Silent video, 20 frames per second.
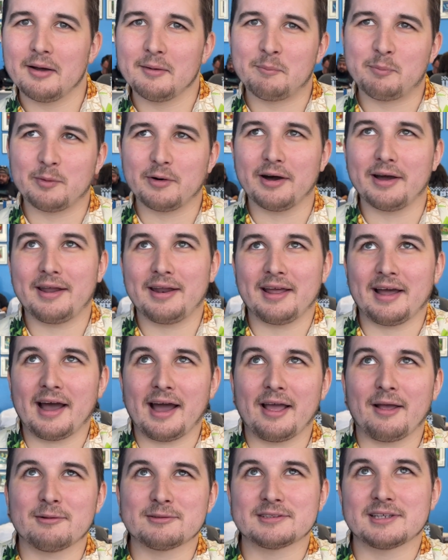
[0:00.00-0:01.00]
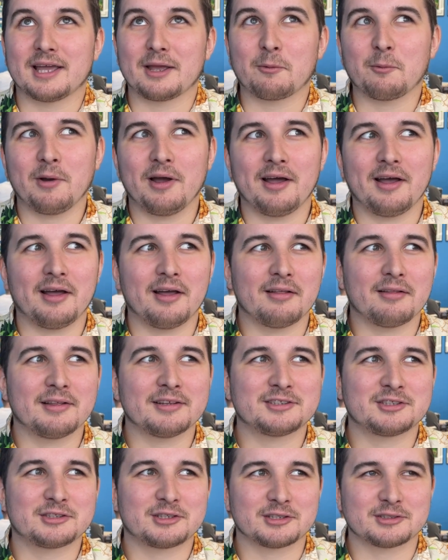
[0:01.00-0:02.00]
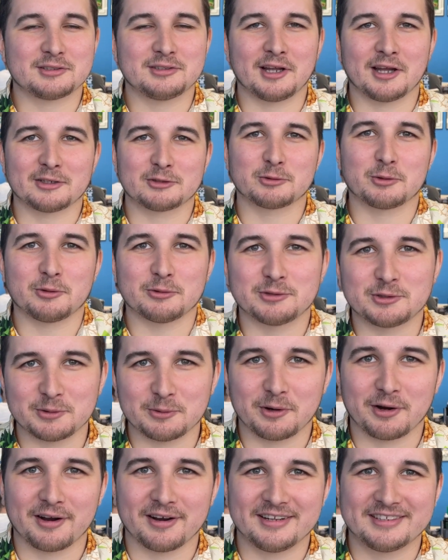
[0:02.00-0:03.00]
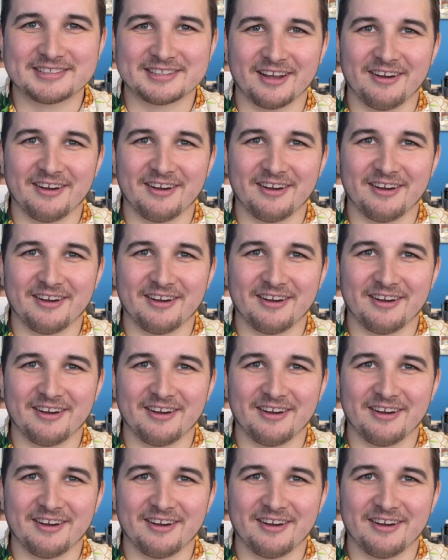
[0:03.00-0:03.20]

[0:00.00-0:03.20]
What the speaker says: But I was like, well, let's just not troll too hard. So.